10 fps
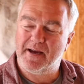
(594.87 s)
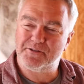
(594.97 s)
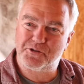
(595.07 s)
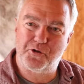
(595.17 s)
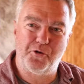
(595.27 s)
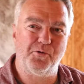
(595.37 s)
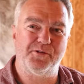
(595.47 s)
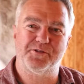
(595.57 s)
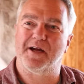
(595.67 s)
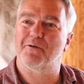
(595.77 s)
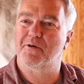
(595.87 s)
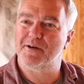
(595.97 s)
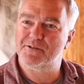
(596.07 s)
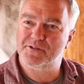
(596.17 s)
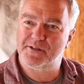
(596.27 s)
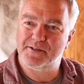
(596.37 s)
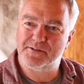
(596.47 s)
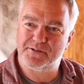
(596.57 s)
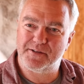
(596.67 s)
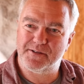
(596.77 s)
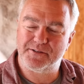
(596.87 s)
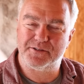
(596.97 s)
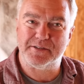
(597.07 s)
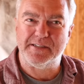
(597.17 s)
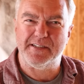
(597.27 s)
As cool as that was, and as